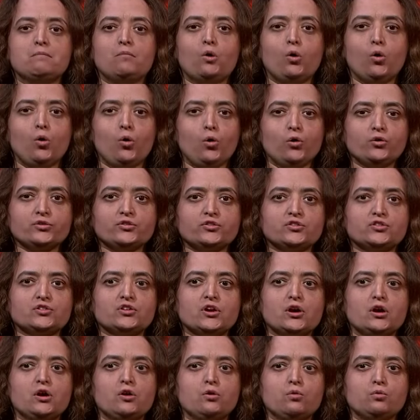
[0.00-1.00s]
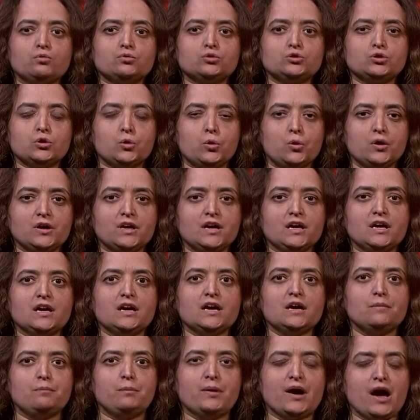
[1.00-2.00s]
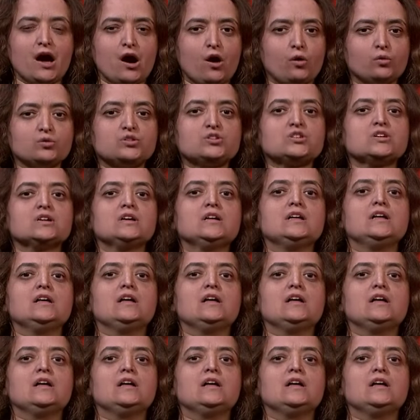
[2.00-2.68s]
also talking about